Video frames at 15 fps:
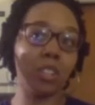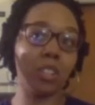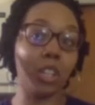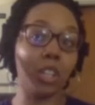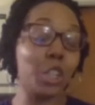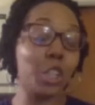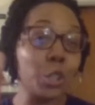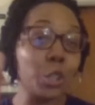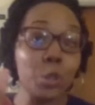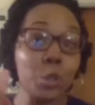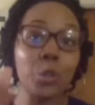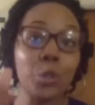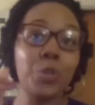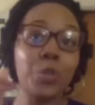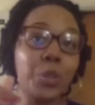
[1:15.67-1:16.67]

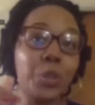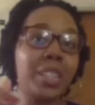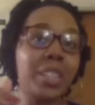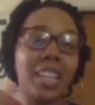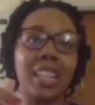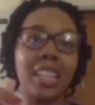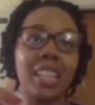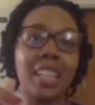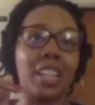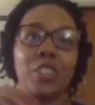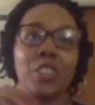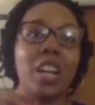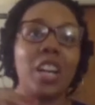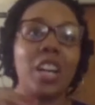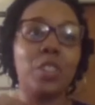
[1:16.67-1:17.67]
accuse you of doing things that
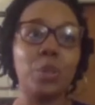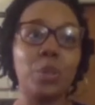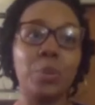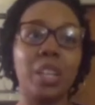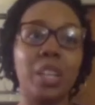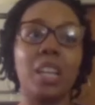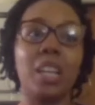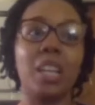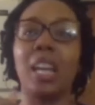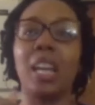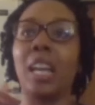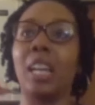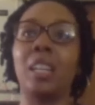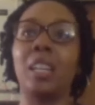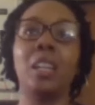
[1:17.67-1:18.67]
you're not doing
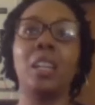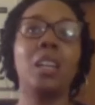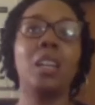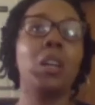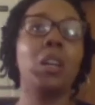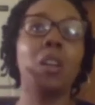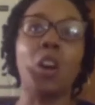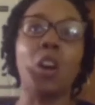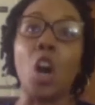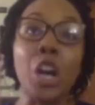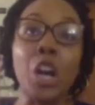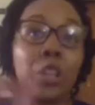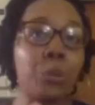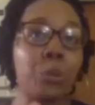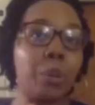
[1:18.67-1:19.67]
and
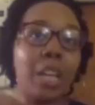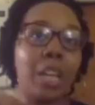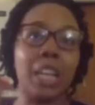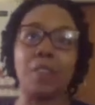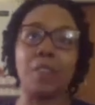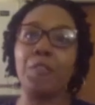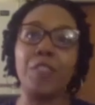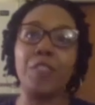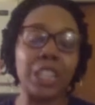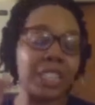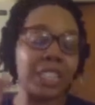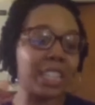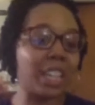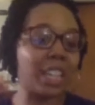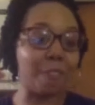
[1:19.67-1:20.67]
arguing and
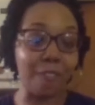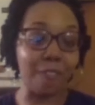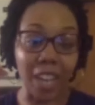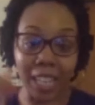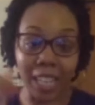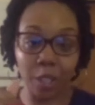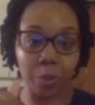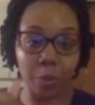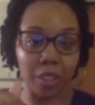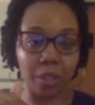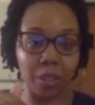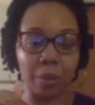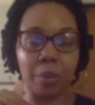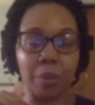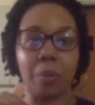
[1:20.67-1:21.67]
fussing and fighting with
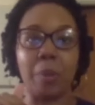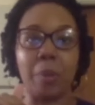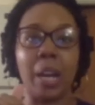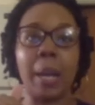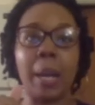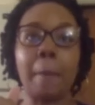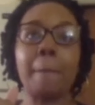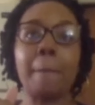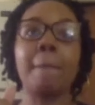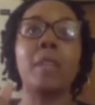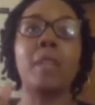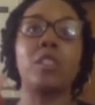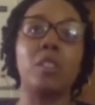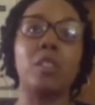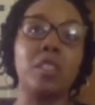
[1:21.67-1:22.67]
you, right?
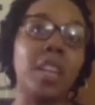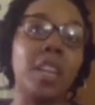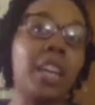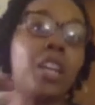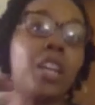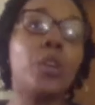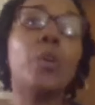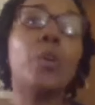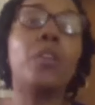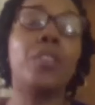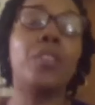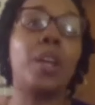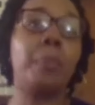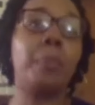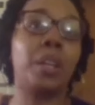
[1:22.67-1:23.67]
So they're taking you
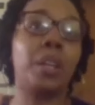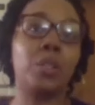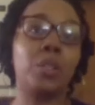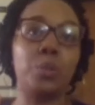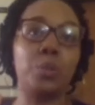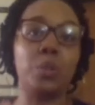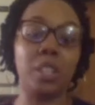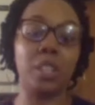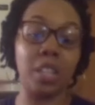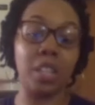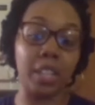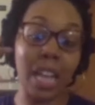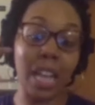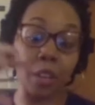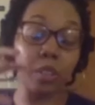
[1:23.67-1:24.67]
off of that pedestal and
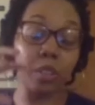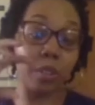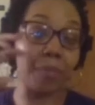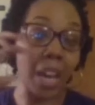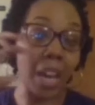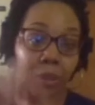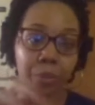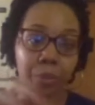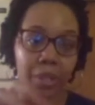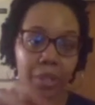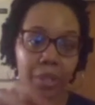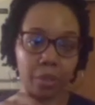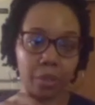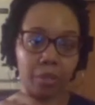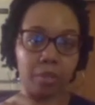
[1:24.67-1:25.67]
then now they're
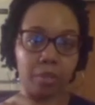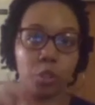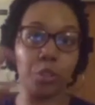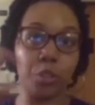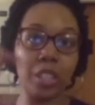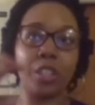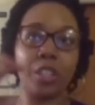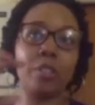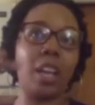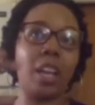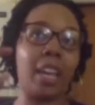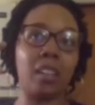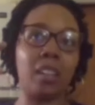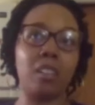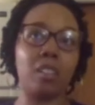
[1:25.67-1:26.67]
devaluing you, treating you
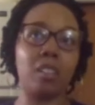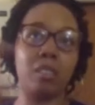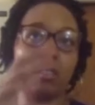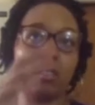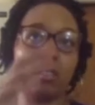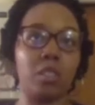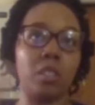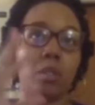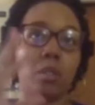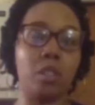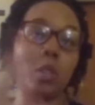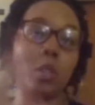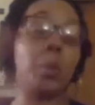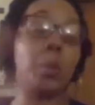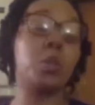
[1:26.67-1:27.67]
like
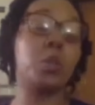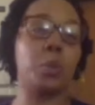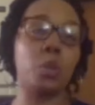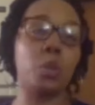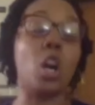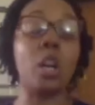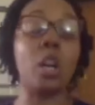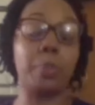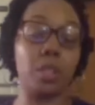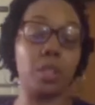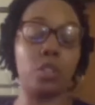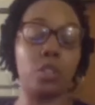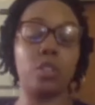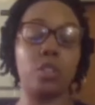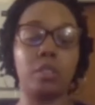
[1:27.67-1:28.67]
disposable
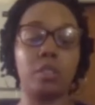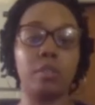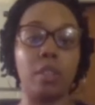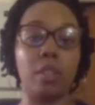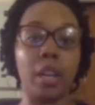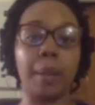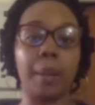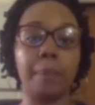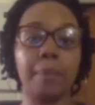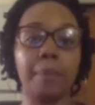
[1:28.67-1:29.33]
garbage, right?